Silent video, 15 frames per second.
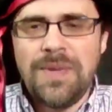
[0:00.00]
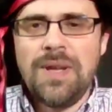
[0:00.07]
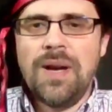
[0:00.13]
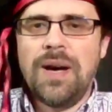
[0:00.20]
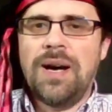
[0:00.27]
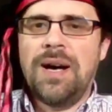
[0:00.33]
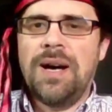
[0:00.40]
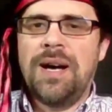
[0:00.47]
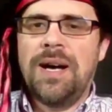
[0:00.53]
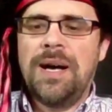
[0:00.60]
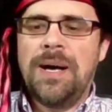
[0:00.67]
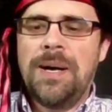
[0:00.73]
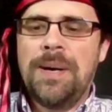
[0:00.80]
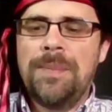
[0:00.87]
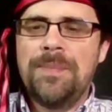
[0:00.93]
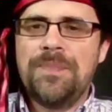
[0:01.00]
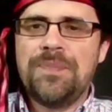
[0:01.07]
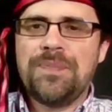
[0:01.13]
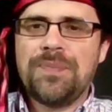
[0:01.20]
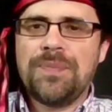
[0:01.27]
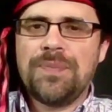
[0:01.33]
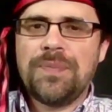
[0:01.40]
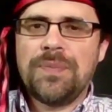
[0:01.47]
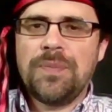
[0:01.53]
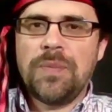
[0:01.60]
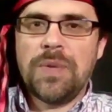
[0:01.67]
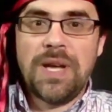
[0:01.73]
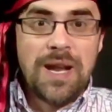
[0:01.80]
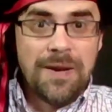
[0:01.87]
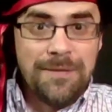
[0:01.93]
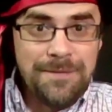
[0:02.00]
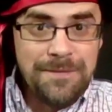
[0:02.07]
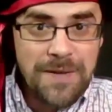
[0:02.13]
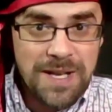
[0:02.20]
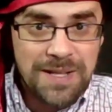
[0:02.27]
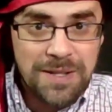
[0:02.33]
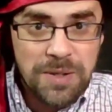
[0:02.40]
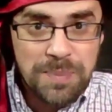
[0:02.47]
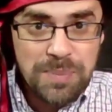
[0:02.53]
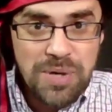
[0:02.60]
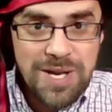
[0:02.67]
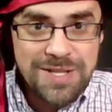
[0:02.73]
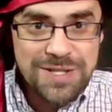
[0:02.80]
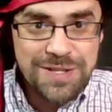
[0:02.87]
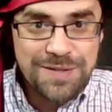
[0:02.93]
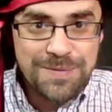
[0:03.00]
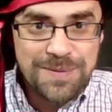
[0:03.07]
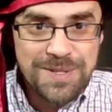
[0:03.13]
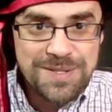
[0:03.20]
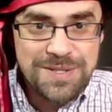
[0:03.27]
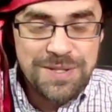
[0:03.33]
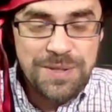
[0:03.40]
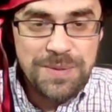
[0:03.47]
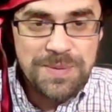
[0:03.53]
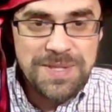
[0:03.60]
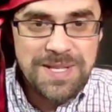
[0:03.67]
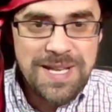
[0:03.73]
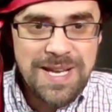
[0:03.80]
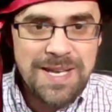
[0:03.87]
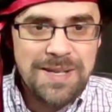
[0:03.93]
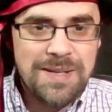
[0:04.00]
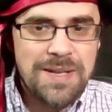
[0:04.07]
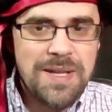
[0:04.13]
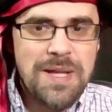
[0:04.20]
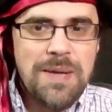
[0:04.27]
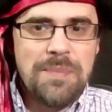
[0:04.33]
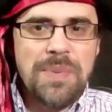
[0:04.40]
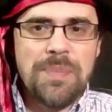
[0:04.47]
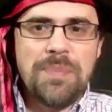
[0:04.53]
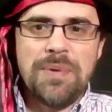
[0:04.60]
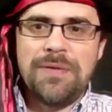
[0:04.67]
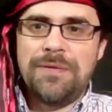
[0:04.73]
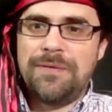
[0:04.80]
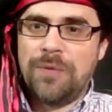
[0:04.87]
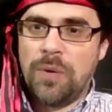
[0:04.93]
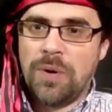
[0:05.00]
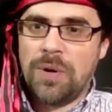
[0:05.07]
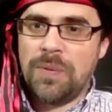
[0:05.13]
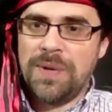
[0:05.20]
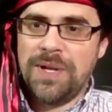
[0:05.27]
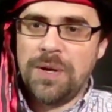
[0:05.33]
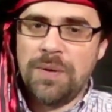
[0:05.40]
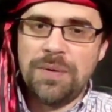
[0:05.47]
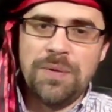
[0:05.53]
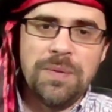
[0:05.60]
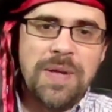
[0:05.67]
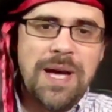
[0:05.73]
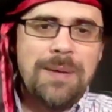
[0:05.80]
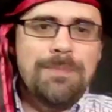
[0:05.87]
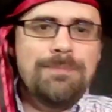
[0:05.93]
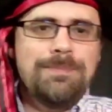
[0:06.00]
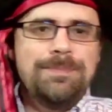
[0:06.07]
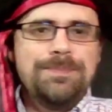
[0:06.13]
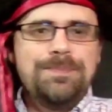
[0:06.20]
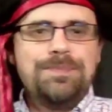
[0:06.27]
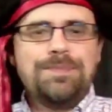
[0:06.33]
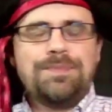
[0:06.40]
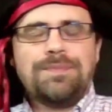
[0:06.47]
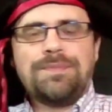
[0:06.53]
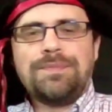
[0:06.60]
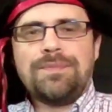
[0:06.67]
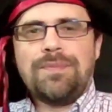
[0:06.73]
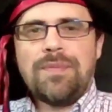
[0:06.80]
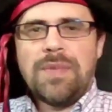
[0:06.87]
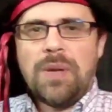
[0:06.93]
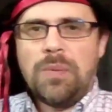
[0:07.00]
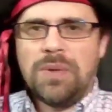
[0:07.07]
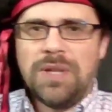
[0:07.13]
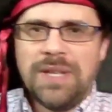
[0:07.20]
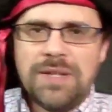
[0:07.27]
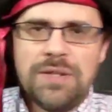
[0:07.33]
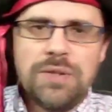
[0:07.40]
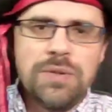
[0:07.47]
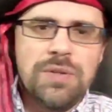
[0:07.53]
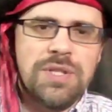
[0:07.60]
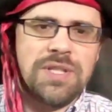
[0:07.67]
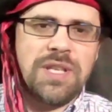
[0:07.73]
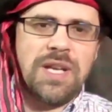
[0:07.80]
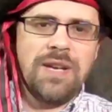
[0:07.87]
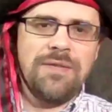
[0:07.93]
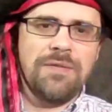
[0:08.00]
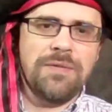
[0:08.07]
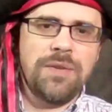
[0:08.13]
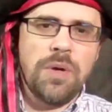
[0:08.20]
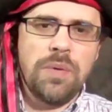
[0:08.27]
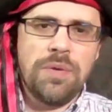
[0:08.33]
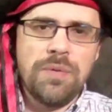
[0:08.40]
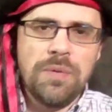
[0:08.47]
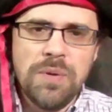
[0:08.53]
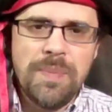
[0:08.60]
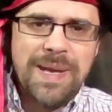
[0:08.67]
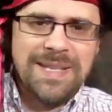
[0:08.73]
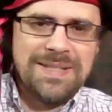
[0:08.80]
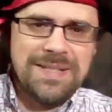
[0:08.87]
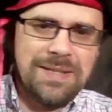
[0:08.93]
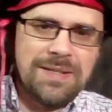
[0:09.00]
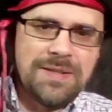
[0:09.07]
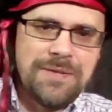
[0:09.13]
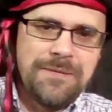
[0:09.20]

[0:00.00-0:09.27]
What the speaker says: I got a fun little project for us to do today, but before we go through that, I'd like to just kind of go through the basics.